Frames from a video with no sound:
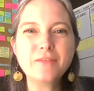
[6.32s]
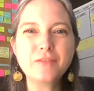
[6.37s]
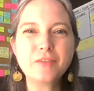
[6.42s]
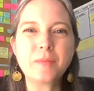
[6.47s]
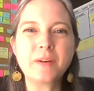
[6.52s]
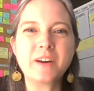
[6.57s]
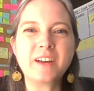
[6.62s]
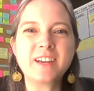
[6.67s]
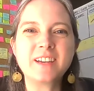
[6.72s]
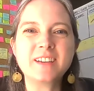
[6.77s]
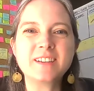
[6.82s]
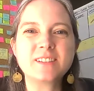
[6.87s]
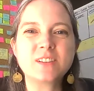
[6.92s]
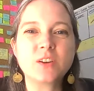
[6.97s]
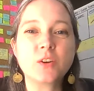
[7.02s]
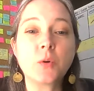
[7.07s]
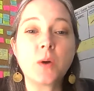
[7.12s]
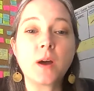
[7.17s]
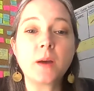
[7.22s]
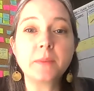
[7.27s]
Everybody,
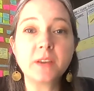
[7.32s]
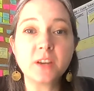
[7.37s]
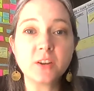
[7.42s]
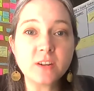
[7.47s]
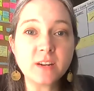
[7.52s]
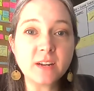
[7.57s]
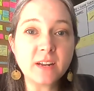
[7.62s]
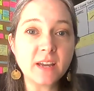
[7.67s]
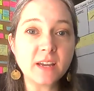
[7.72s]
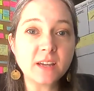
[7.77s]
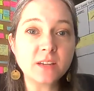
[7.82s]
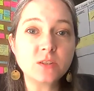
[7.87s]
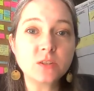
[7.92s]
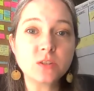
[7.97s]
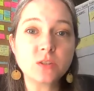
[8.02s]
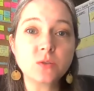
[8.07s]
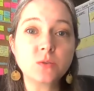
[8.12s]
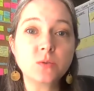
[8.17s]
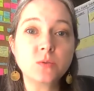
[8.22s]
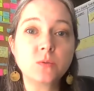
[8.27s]
so I'm here today
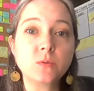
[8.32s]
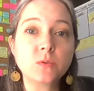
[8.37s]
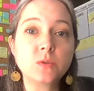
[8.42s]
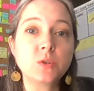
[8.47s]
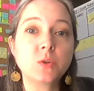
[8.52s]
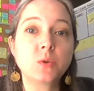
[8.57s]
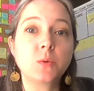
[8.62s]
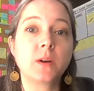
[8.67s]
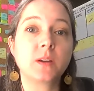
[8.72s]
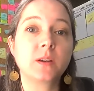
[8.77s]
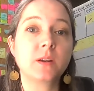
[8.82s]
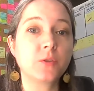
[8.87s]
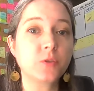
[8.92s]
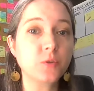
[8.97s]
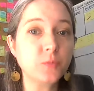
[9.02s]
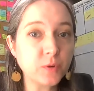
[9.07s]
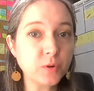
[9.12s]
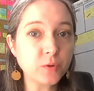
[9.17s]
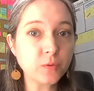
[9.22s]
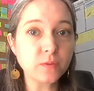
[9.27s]
to do
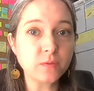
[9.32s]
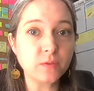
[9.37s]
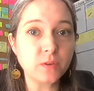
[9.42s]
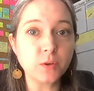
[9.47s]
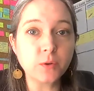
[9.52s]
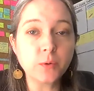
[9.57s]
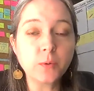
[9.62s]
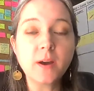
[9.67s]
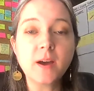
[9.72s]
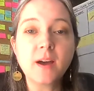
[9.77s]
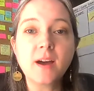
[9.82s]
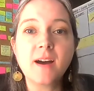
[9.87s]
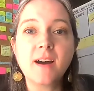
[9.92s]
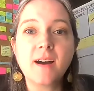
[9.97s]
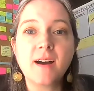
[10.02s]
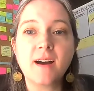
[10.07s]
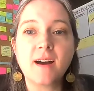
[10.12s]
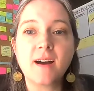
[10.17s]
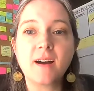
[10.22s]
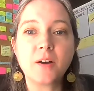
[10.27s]
another book review.
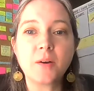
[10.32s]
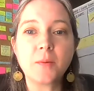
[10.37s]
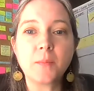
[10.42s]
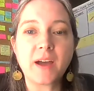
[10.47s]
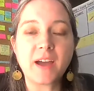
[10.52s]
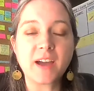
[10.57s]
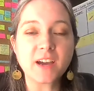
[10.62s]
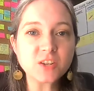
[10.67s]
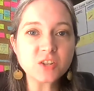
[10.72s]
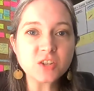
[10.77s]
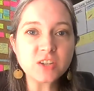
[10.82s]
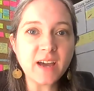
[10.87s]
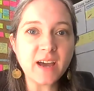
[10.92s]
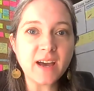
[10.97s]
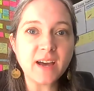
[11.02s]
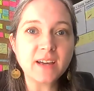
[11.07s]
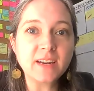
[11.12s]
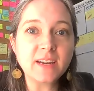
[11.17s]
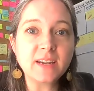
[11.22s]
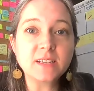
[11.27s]
I actually
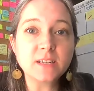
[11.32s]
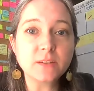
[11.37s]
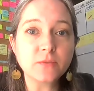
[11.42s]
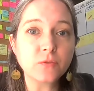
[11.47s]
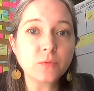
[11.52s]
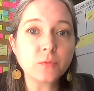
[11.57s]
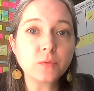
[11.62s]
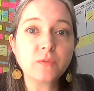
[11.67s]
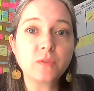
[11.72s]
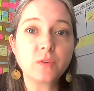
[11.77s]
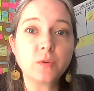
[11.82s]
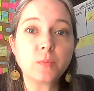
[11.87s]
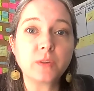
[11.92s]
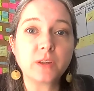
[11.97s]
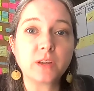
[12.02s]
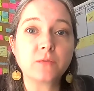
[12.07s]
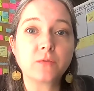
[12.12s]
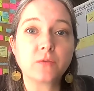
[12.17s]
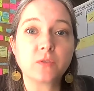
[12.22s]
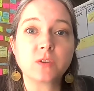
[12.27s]
had a different review
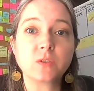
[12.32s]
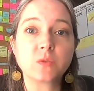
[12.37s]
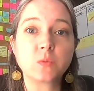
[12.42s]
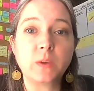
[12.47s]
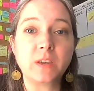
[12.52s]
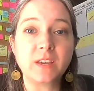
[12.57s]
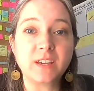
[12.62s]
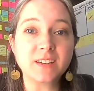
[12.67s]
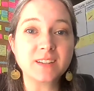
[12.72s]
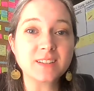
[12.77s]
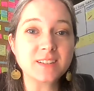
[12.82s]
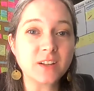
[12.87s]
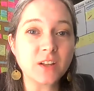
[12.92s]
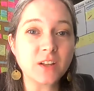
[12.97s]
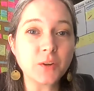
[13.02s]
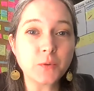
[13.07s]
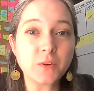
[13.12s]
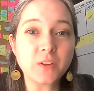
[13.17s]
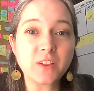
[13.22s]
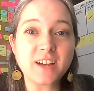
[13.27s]
planned for this week until
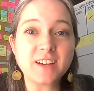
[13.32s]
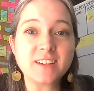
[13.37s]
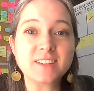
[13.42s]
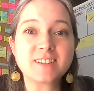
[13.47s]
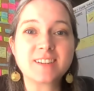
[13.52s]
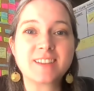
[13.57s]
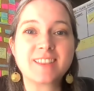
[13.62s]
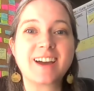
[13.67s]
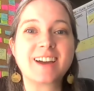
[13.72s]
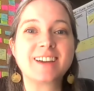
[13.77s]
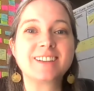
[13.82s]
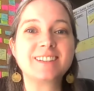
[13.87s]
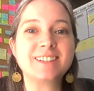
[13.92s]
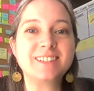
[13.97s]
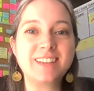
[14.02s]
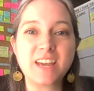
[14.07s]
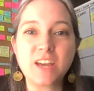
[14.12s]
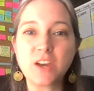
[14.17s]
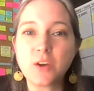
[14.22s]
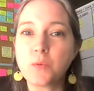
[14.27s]
I realized that
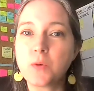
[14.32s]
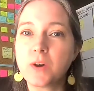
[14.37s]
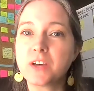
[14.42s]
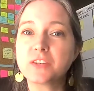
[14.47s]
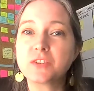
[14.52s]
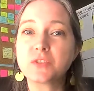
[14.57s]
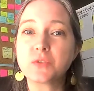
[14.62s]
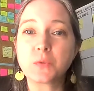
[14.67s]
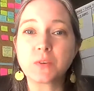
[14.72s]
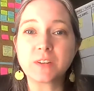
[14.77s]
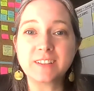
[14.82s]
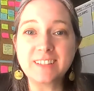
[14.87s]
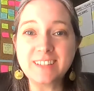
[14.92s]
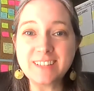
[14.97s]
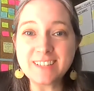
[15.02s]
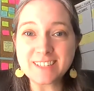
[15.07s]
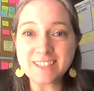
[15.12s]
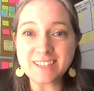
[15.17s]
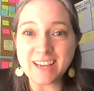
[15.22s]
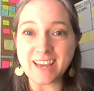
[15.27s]
today was
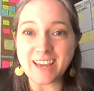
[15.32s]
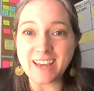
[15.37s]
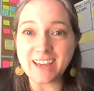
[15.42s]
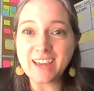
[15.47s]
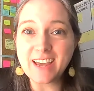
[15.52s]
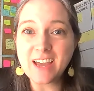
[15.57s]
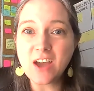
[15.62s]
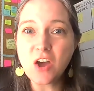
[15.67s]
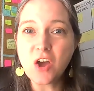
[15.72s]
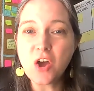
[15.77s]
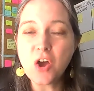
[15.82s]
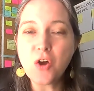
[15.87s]
release day